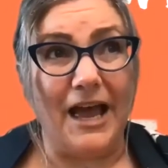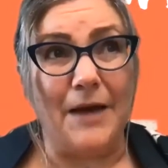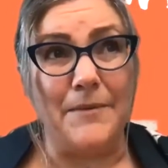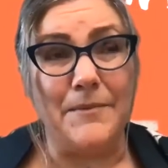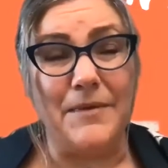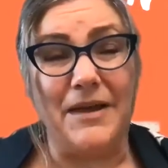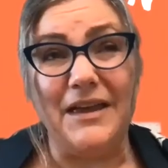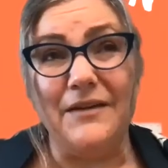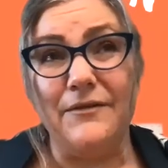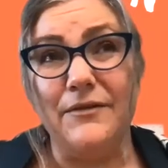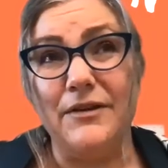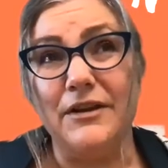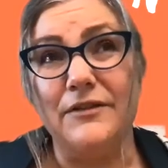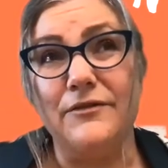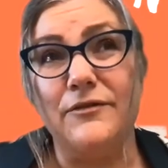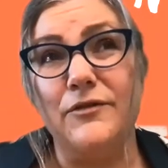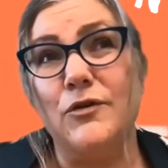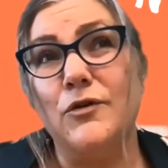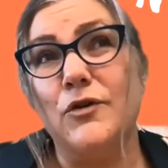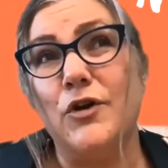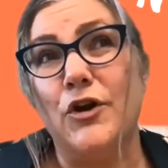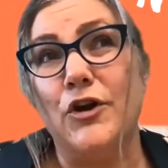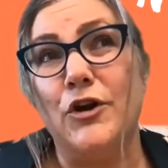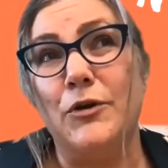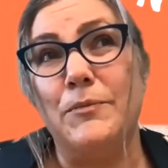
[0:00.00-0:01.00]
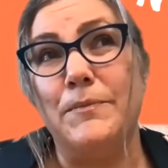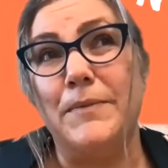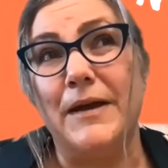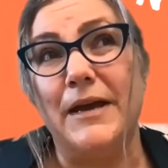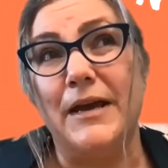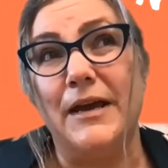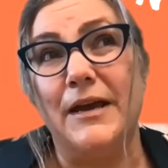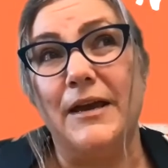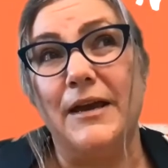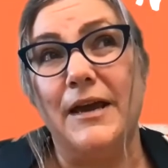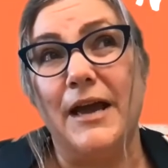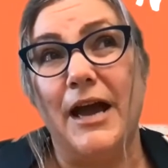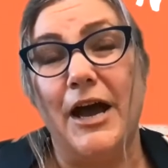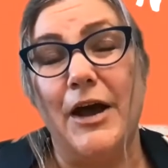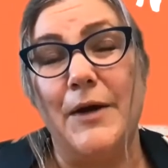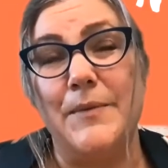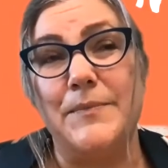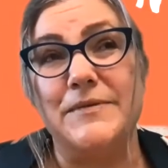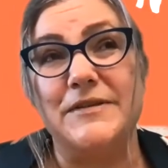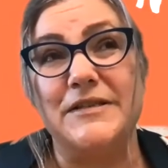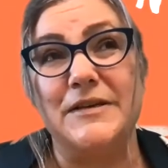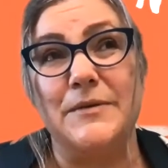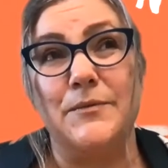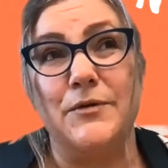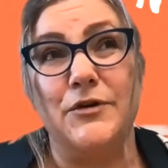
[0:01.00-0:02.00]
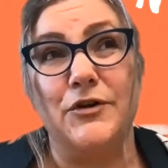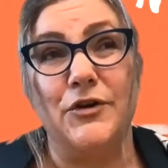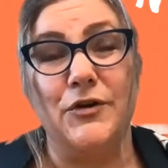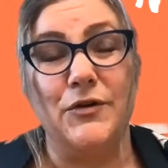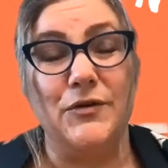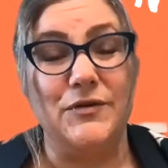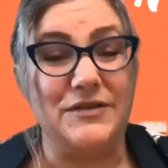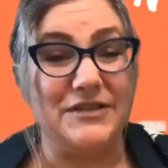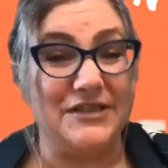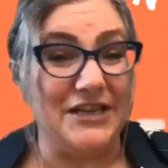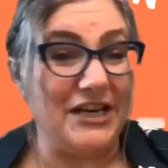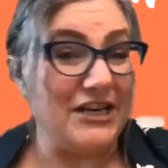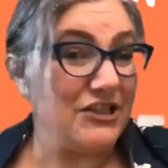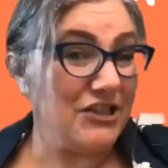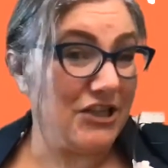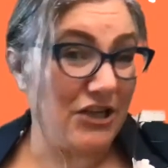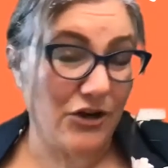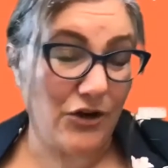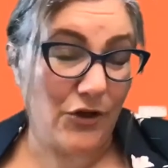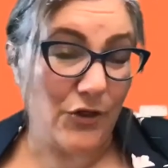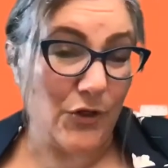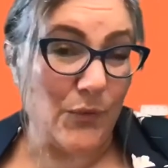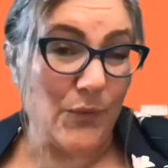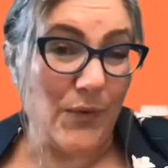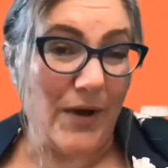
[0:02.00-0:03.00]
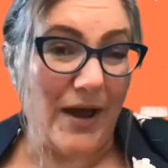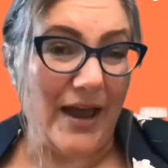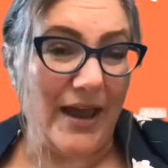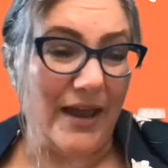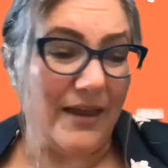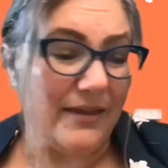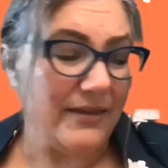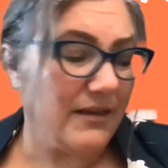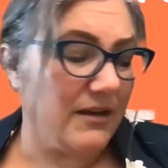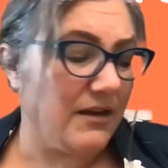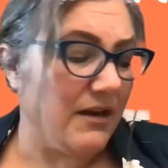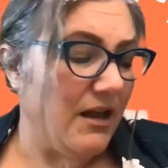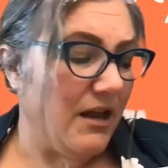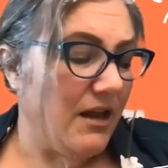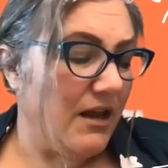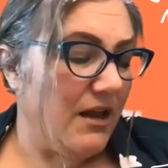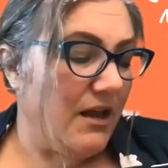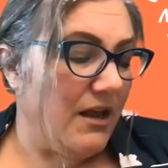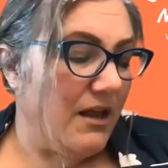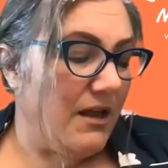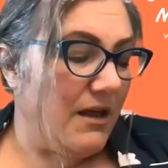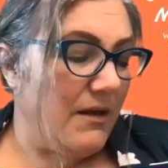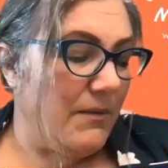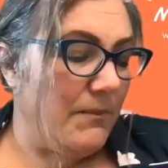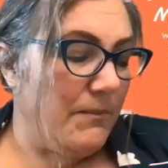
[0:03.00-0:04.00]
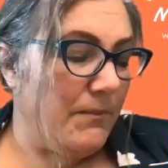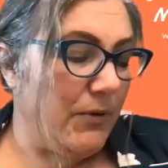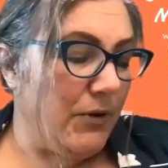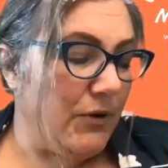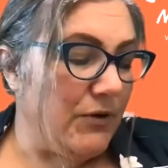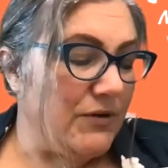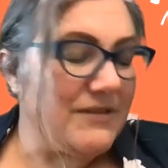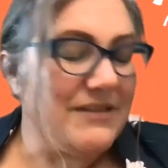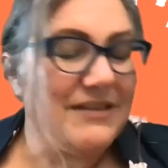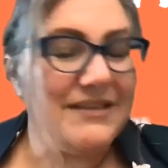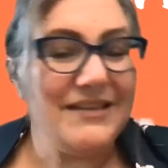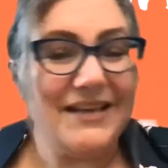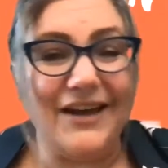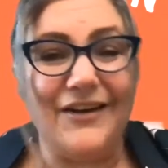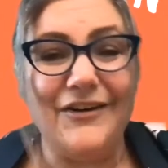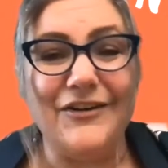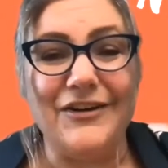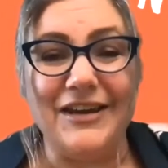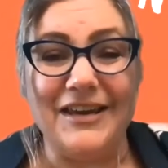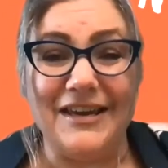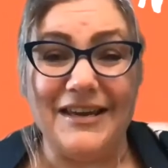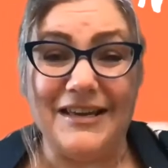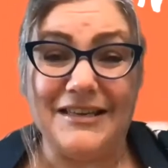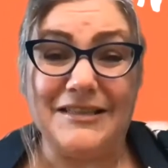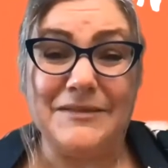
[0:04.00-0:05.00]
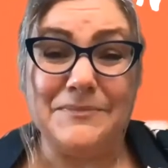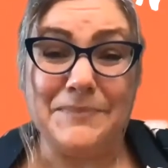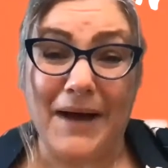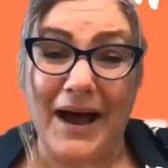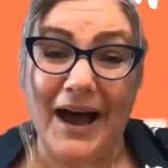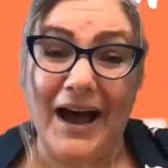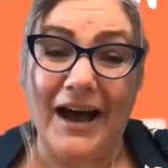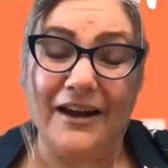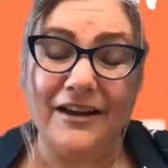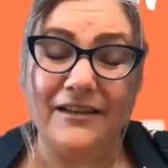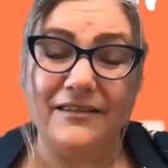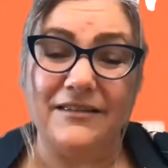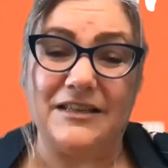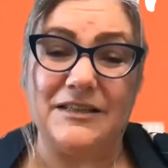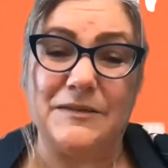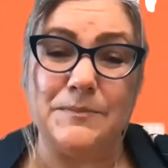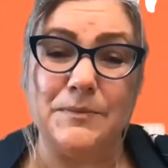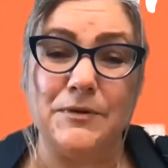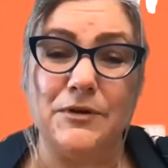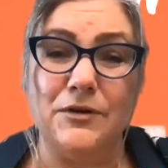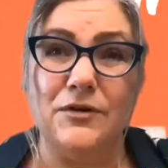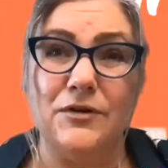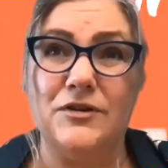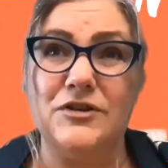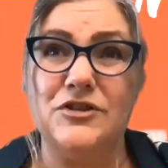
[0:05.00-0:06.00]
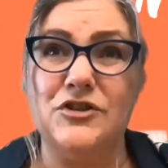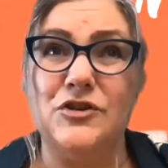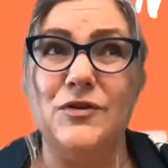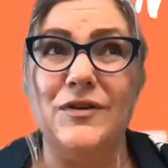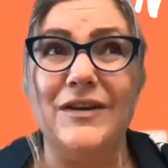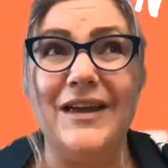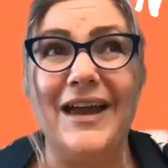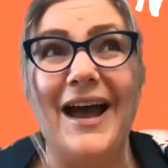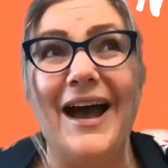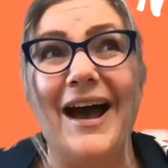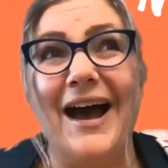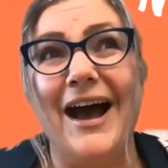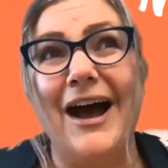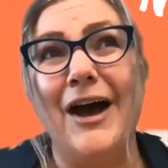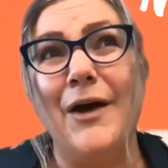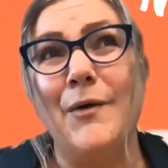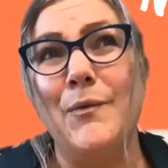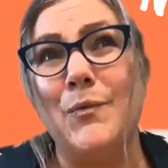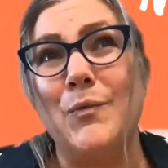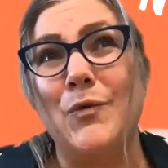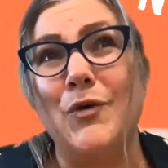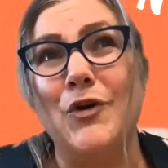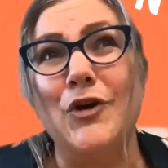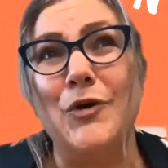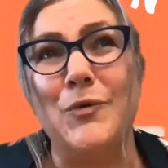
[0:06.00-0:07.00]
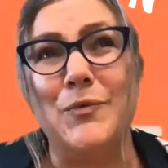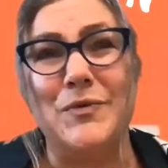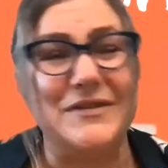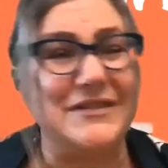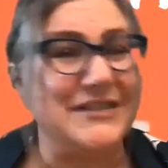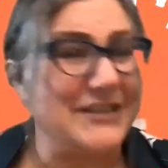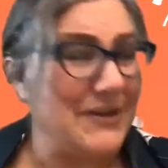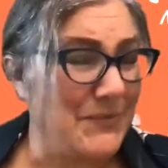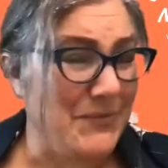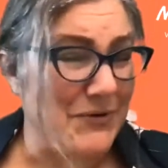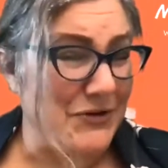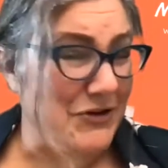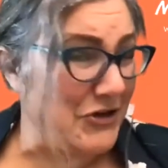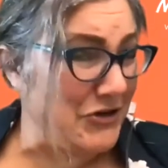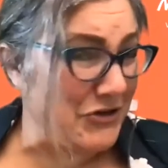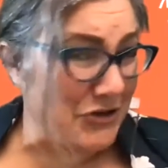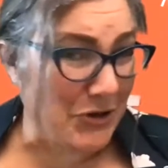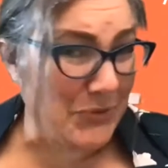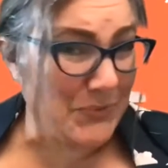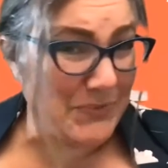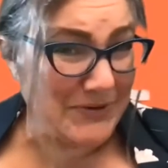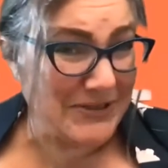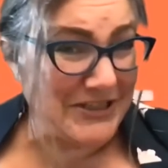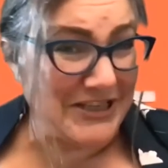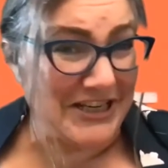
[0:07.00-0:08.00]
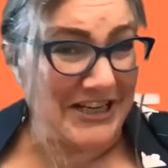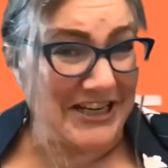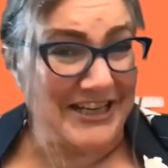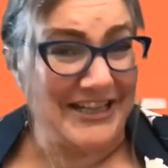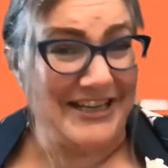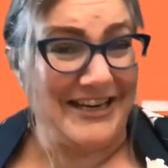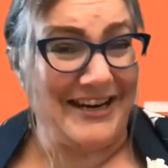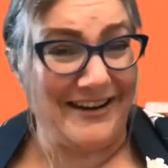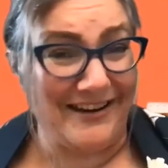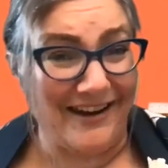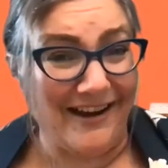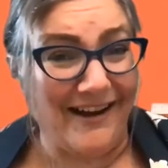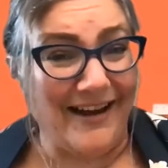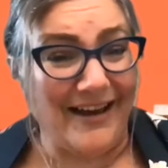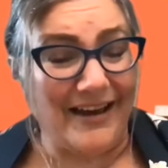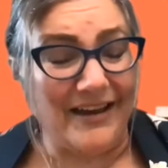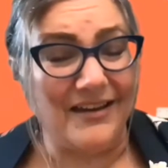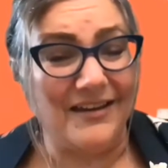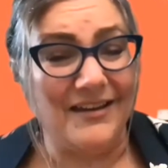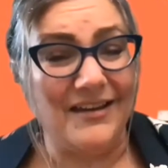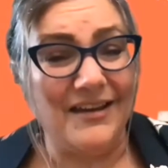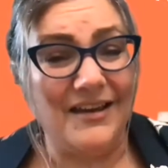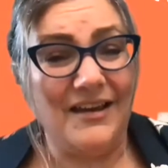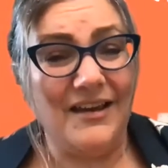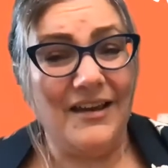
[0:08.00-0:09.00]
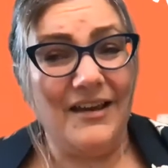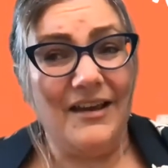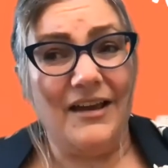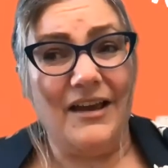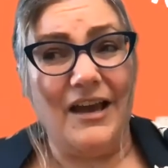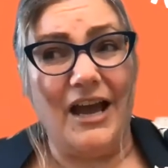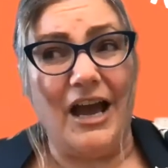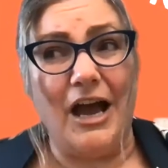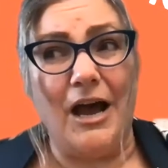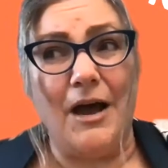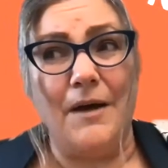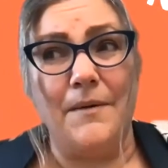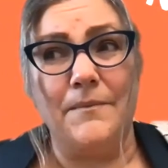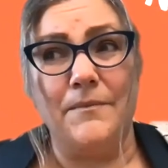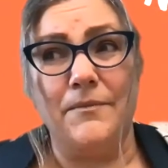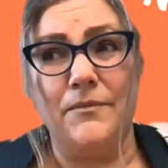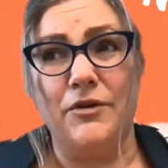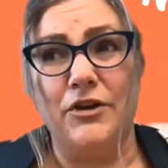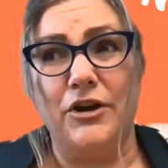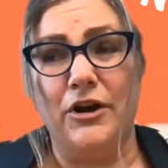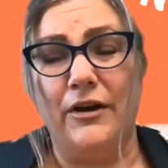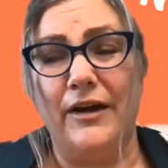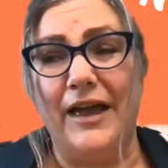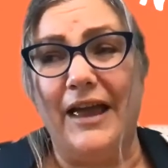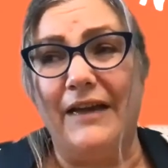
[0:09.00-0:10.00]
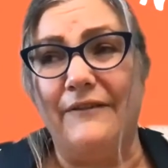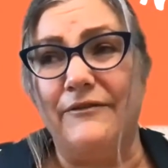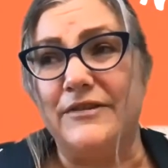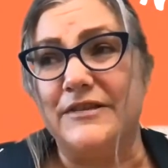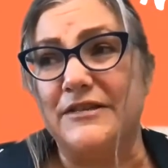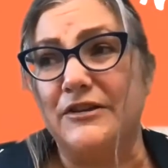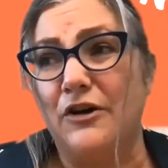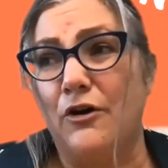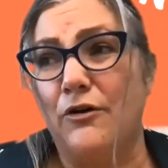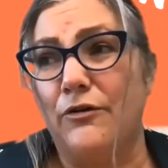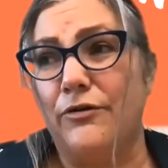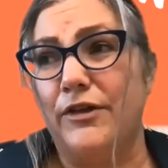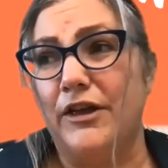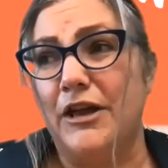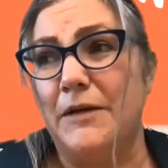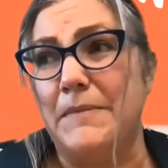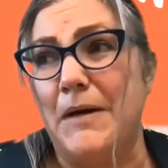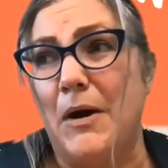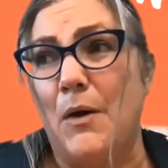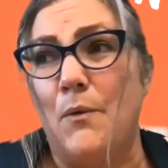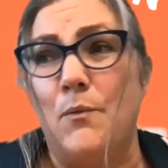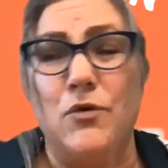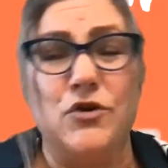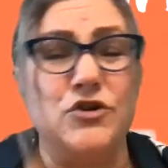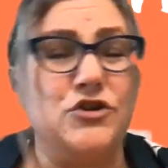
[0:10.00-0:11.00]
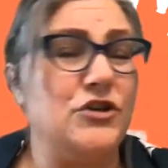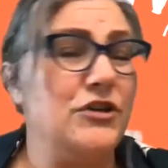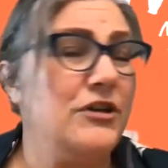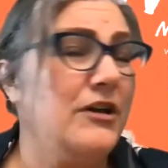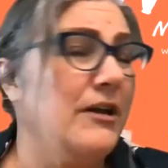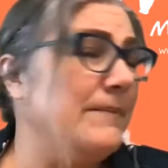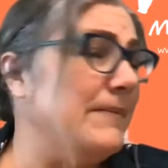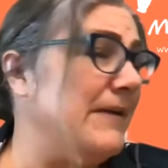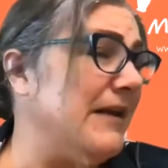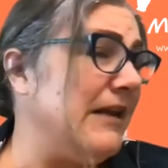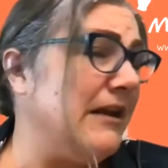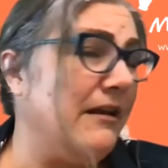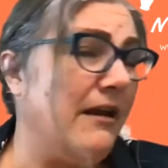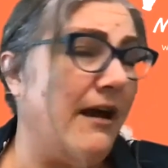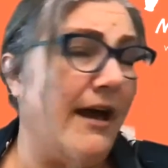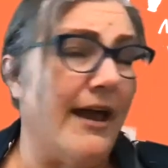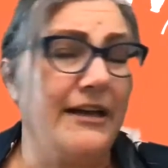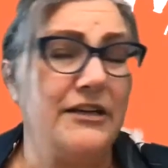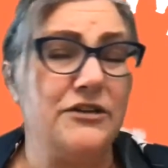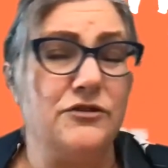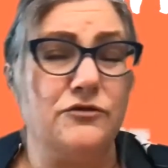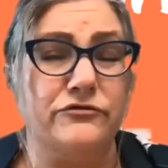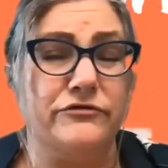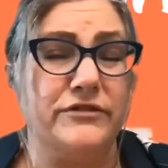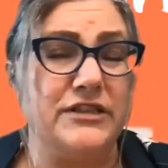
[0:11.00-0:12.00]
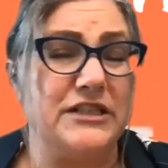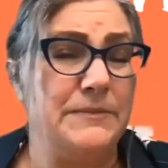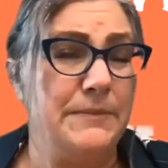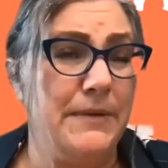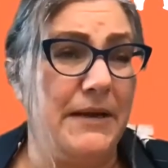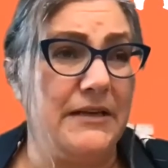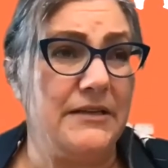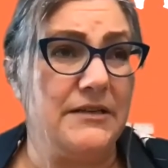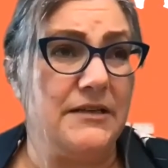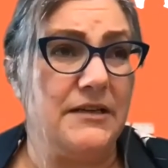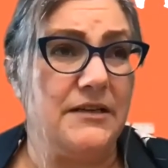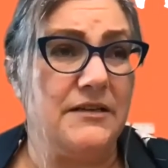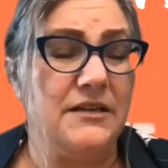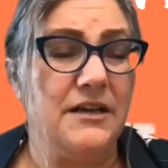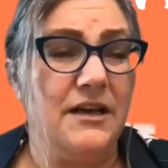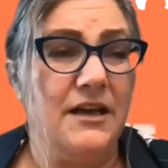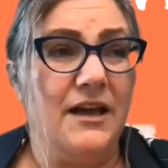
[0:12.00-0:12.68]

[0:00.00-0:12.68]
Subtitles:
even if you're going to be someone who's teaching along the way, then personality is part of this, because you can't work with someone you don't particularly like. I have this whole thing about, would you be liked or respected?